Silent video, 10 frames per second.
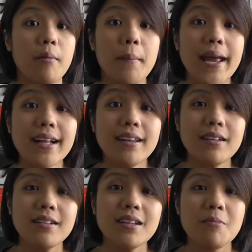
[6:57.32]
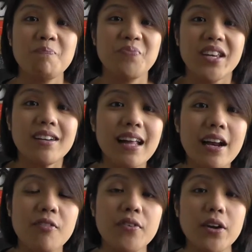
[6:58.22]
Make a little deal
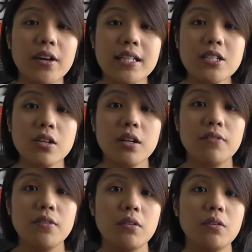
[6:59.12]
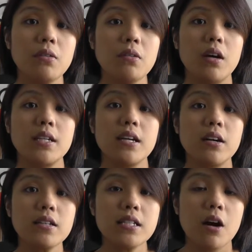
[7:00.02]
out of it, okay? So if you tell
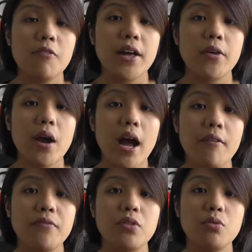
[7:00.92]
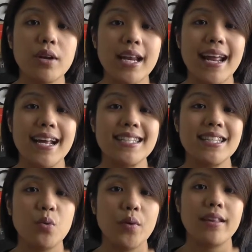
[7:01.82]
yourself that you have 3 days
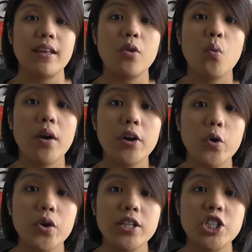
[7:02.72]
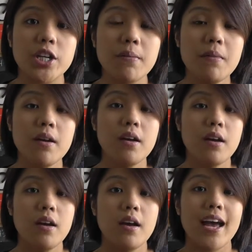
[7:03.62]
in a week that you want to go to the gym,
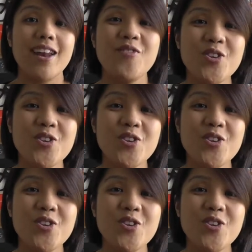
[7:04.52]
and if